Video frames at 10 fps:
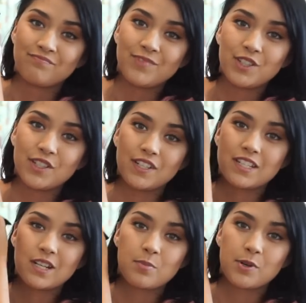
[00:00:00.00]
You
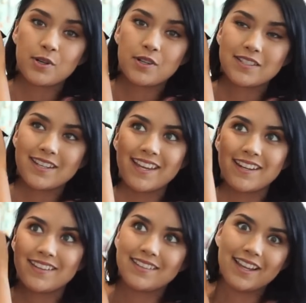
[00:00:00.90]
interpretate
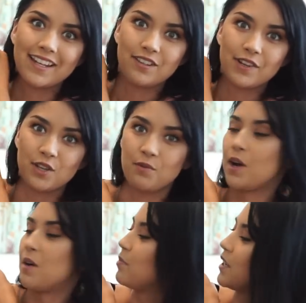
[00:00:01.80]
it any way you
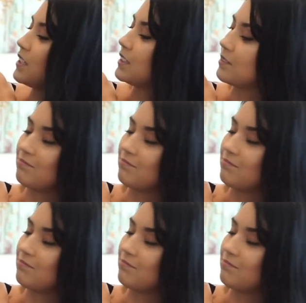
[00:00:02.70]
want, but